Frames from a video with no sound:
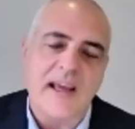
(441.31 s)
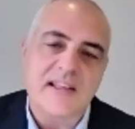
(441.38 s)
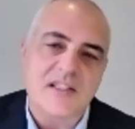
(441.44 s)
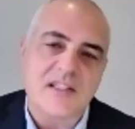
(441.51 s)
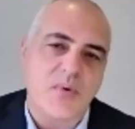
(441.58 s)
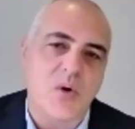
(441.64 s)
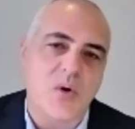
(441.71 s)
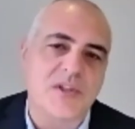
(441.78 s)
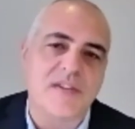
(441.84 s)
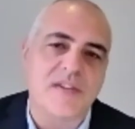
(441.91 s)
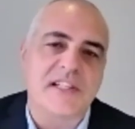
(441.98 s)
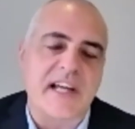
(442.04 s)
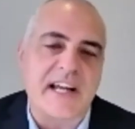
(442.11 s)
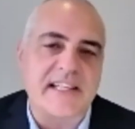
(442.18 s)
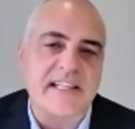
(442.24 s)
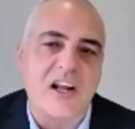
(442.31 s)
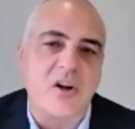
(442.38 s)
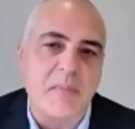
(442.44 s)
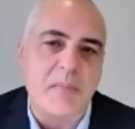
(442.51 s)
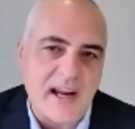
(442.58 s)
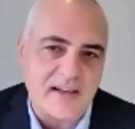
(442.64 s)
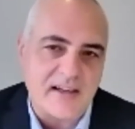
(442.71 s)
as opposed to the
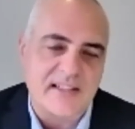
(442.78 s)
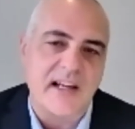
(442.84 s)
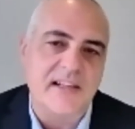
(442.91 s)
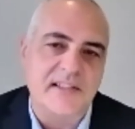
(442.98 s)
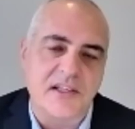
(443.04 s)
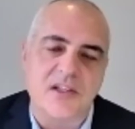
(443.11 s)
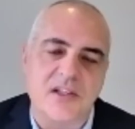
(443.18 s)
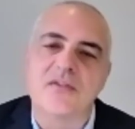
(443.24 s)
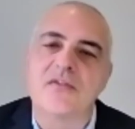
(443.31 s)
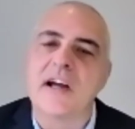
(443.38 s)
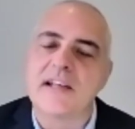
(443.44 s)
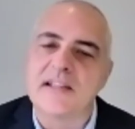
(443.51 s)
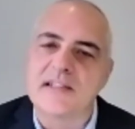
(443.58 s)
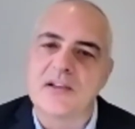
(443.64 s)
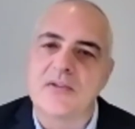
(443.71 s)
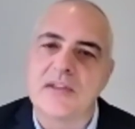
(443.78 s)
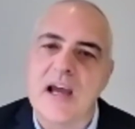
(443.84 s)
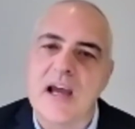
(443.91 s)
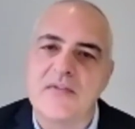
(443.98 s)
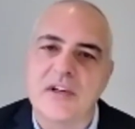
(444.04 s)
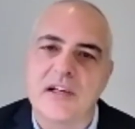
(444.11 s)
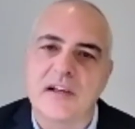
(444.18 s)
titanomagnetites like you find in South
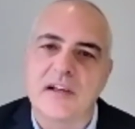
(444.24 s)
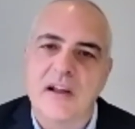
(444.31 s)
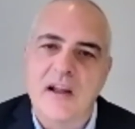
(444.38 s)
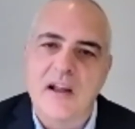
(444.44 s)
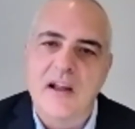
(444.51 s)
Africa.